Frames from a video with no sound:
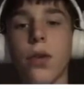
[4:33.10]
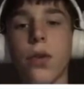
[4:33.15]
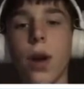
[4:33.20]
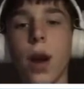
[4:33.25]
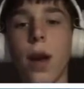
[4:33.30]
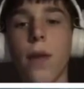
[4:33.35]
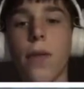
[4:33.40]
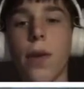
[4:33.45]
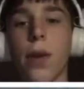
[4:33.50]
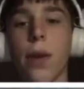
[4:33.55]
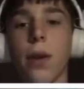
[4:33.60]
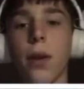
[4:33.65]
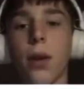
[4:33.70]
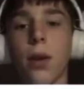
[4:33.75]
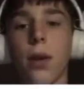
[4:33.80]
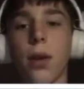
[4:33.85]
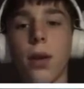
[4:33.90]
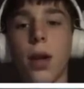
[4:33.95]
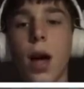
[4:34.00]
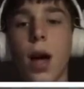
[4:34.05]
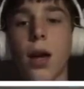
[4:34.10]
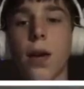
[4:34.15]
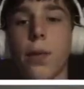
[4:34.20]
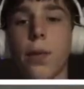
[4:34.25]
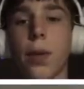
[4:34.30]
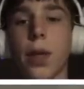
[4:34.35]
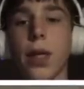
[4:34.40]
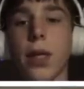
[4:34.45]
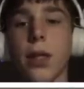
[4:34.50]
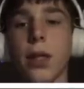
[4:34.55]
can drive it a lot of
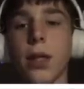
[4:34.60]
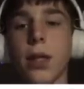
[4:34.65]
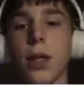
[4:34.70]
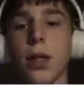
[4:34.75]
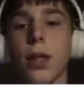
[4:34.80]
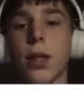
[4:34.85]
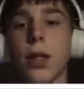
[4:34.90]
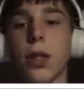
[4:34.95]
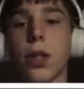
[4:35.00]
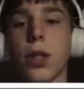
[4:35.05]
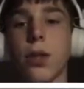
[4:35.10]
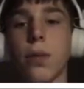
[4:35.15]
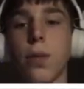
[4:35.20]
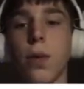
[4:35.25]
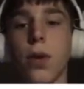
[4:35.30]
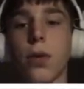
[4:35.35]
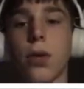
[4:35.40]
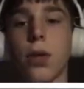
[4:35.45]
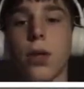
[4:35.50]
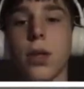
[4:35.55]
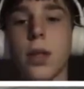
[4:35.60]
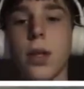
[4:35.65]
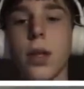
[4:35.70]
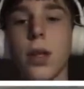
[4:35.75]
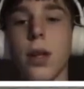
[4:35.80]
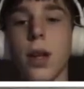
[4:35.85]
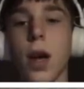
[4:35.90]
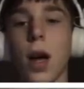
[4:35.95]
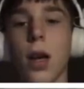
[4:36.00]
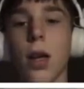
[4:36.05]
places, just
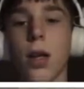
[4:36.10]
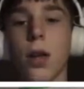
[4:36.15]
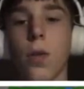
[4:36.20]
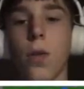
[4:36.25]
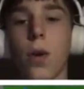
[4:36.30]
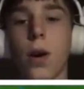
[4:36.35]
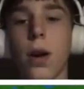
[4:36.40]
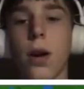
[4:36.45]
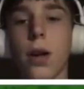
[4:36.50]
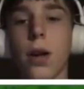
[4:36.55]
mostly not in the